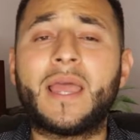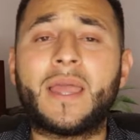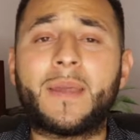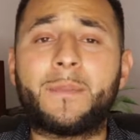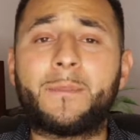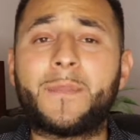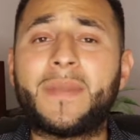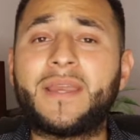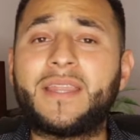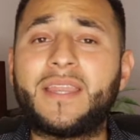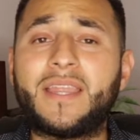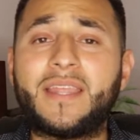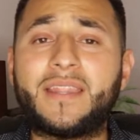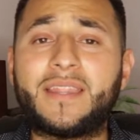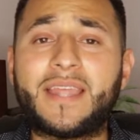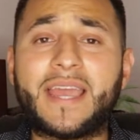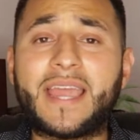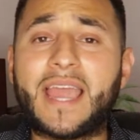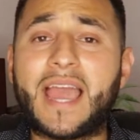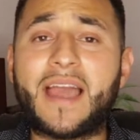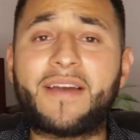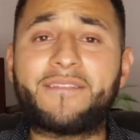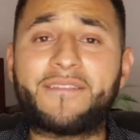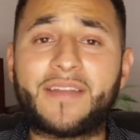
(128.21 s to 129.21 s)
meaning they
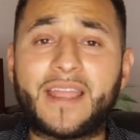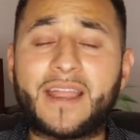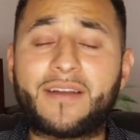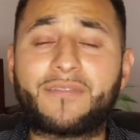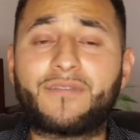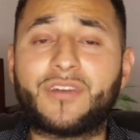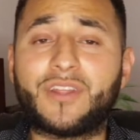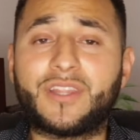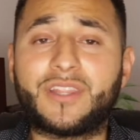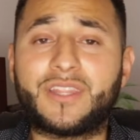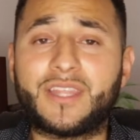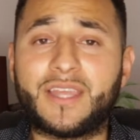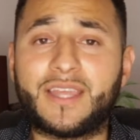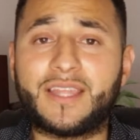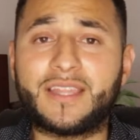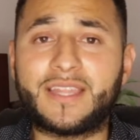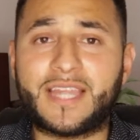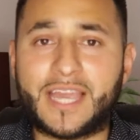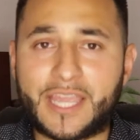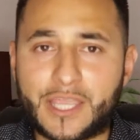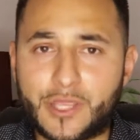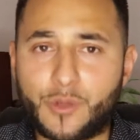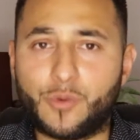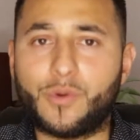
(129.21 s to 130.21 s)
have everything
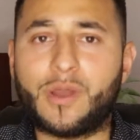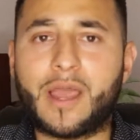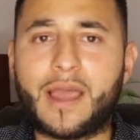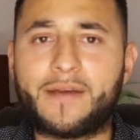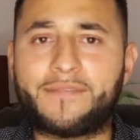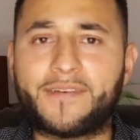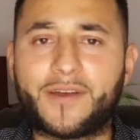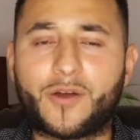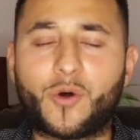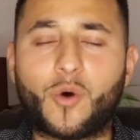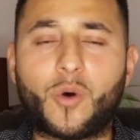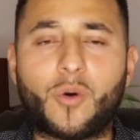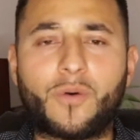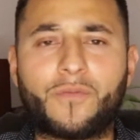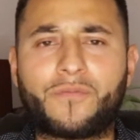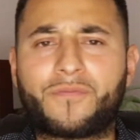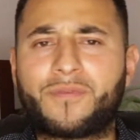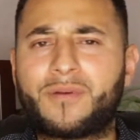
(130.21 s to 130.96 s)
that you have at home,